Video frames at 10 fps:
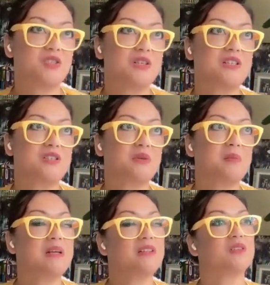you need to
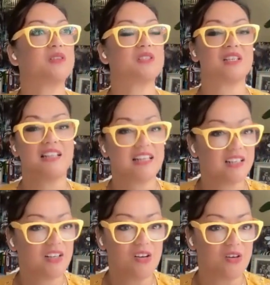rebuild or to let it
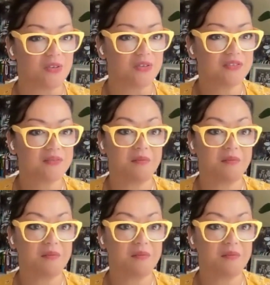go?